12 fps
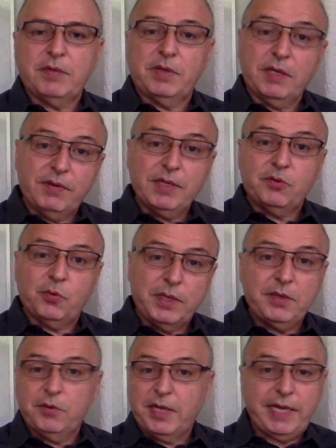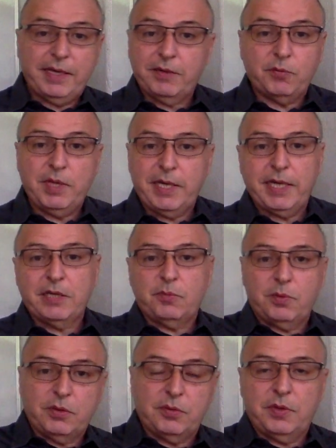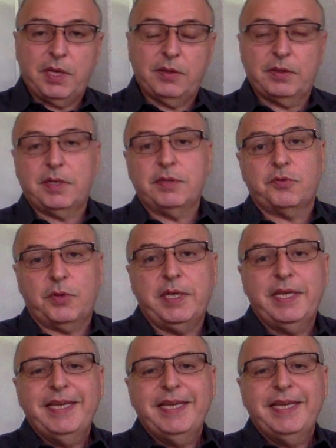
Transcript: and eventually you can't really export to the other country.